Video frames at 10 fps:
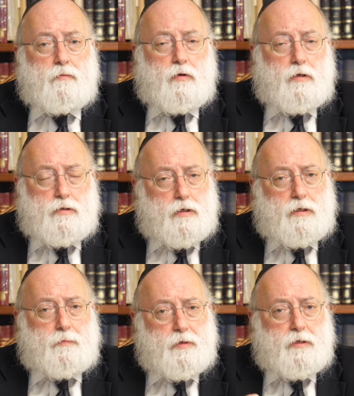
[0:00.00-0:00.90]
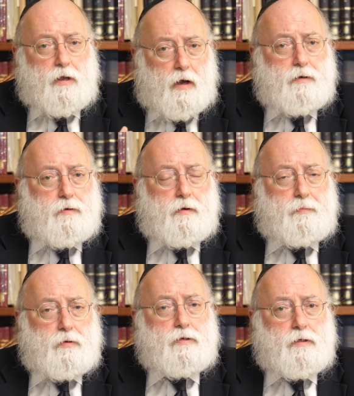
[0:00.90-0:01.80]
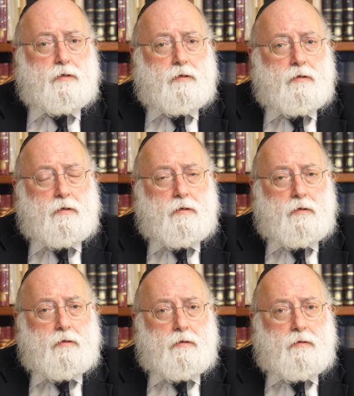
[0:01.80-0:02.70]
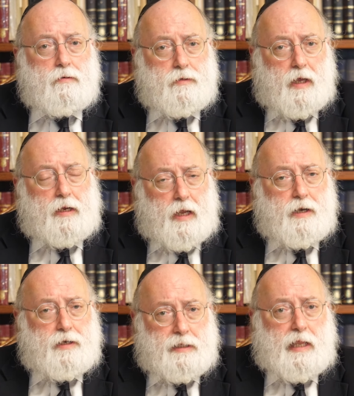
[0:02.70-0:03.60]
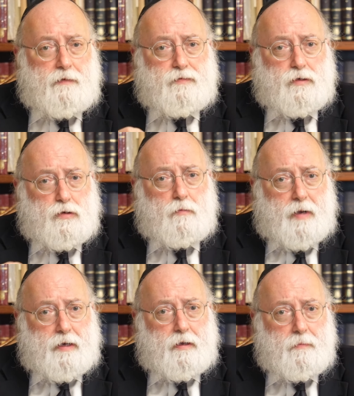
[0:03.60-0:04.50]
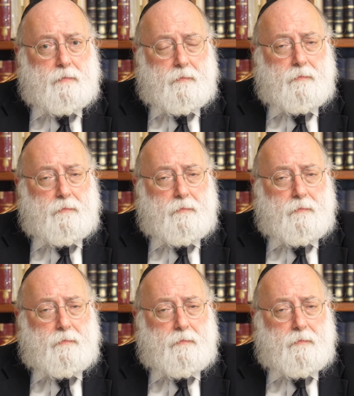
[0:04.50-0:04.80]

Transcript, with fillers: looking just simply to honor a person who dedicated his life to so many